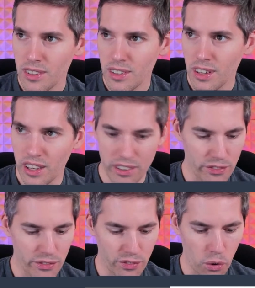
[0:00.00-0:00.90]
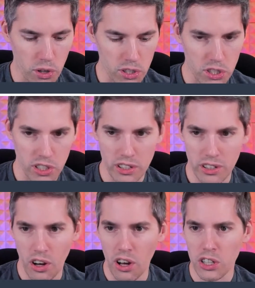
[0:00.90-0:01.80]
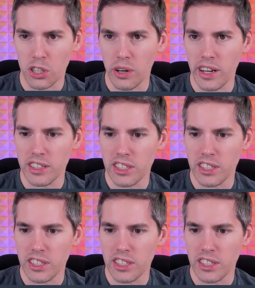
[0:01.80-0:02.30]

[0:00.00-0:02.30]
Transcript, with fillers: Enforcer. All credit to